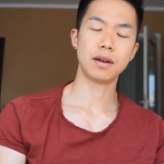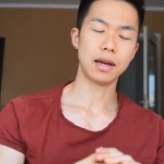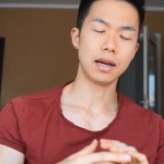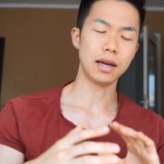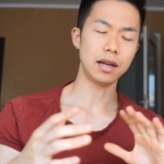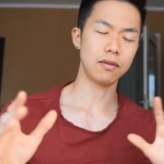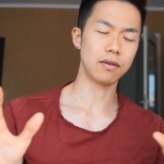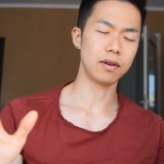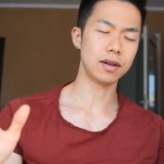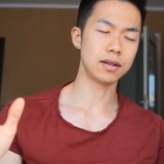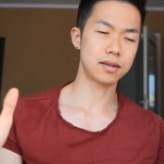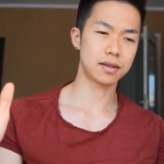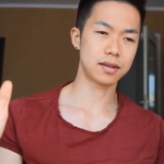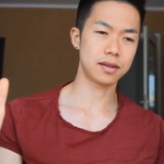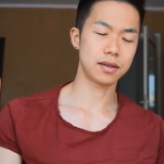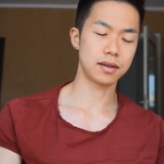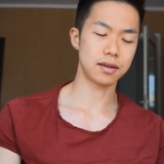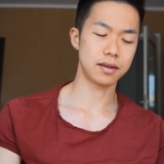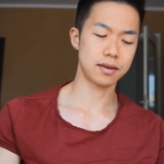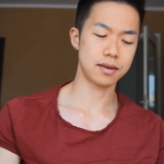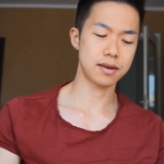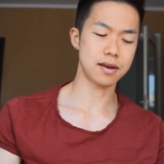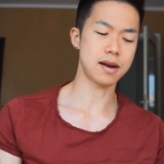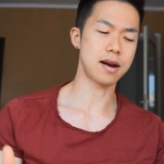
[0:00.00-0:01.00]
anyways,
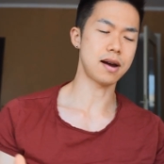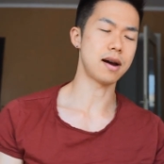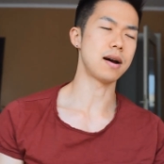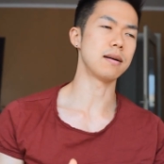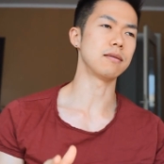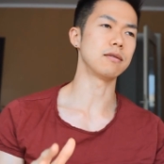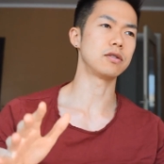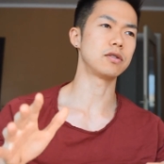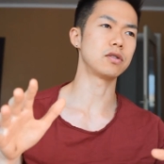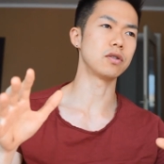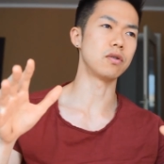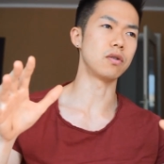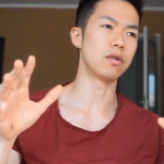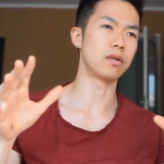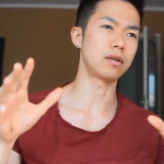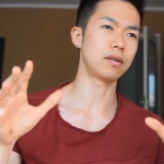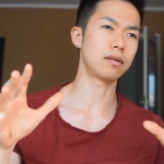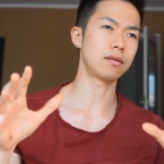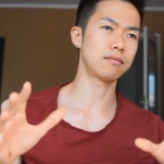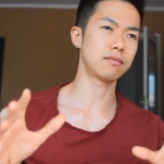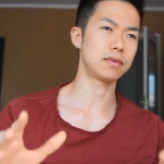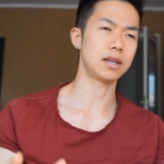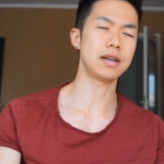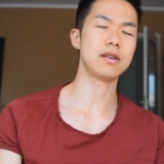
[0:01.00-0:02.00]
uh, so
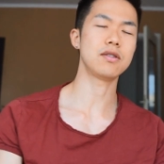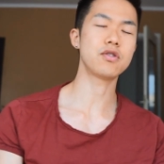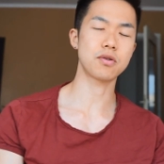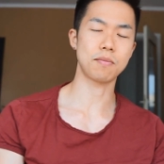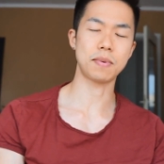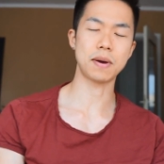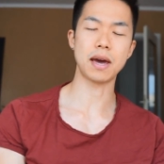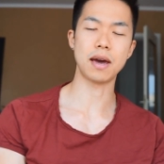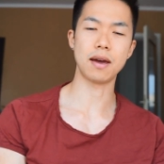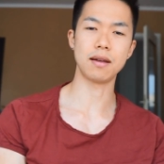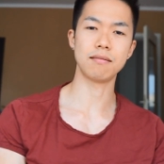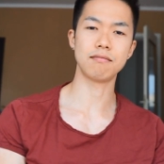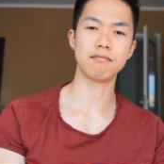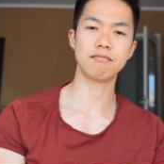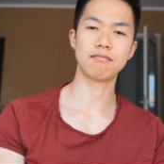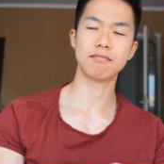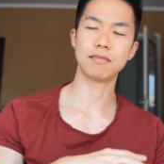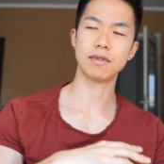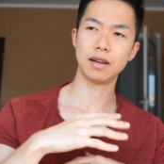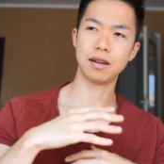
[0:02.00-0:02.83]
in Japan,